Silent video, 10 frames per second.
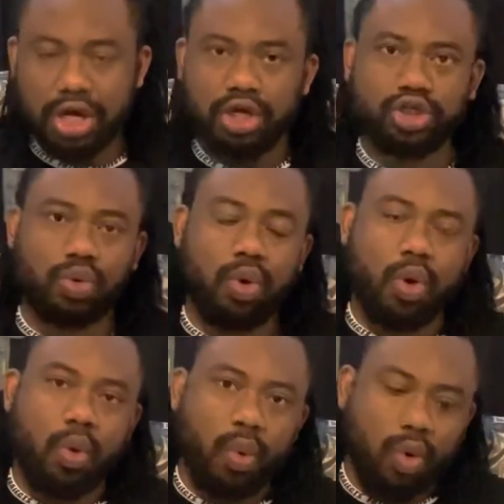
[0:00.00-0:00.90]
So
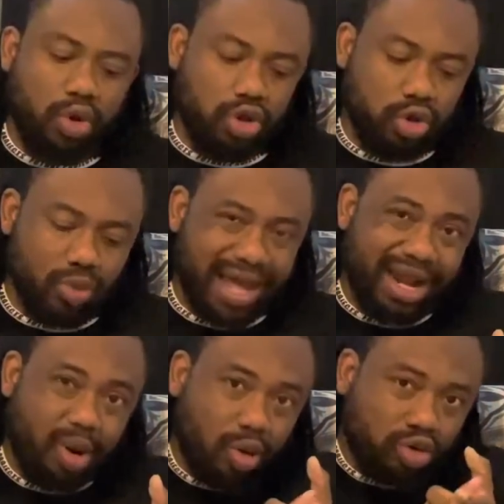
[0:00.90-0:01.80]
you can
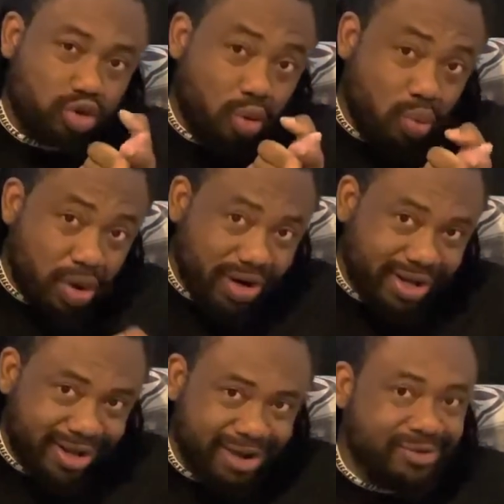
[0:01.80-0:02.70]
also work
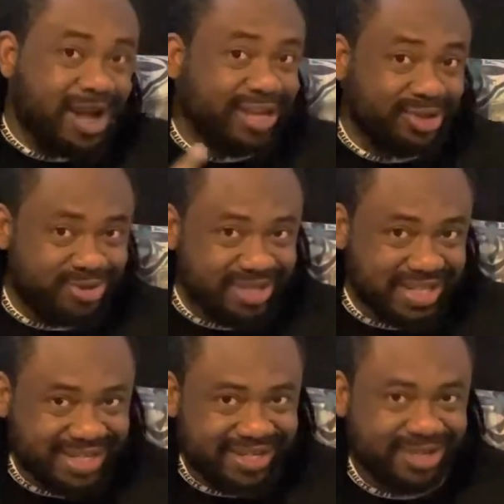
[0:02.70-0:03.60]
while you do
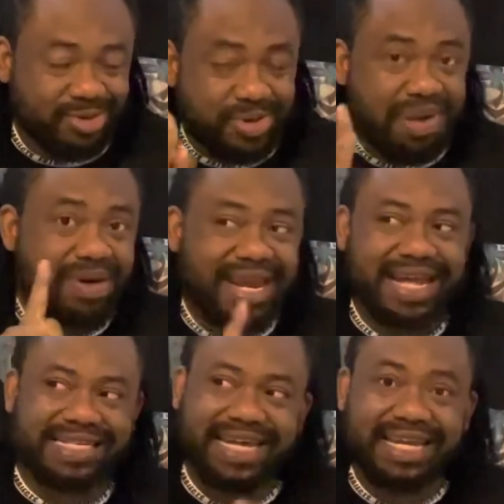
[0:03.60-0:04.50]
this. So remember that I
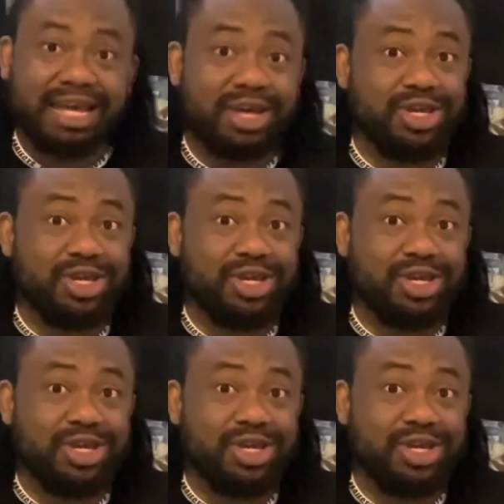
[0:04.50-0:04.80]
said